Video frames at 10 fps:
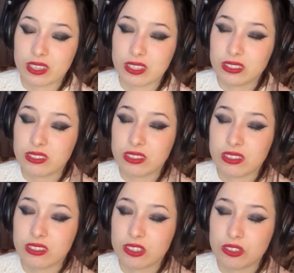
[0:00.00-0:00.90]
it's
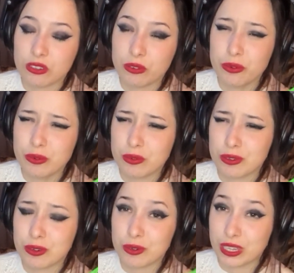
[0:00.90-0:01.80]
so
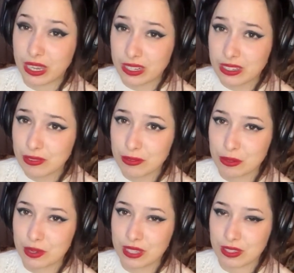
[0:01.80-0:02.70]
creative the
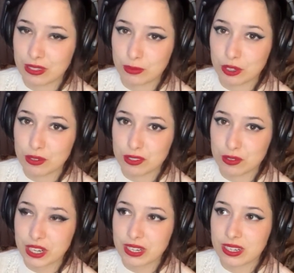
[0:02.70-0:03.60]
way that this book
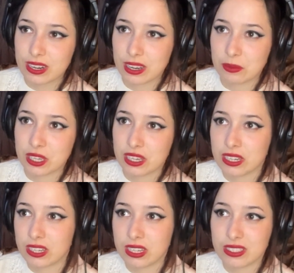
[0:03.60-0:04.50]
written. I
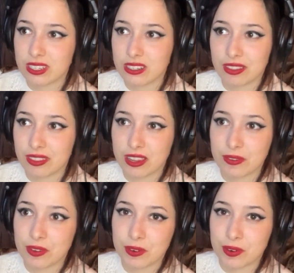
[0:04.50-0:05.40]
mean, it's like nothing
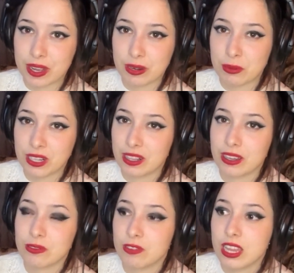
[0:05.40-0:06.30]
I've ever read in my
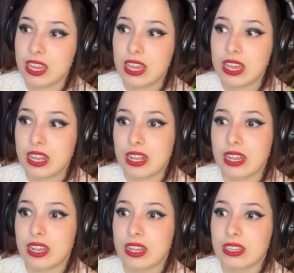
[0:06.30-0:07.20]
life.
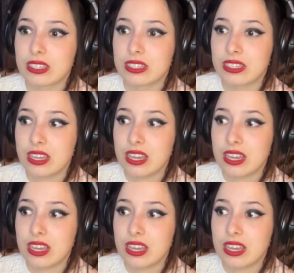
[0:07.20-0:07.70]
And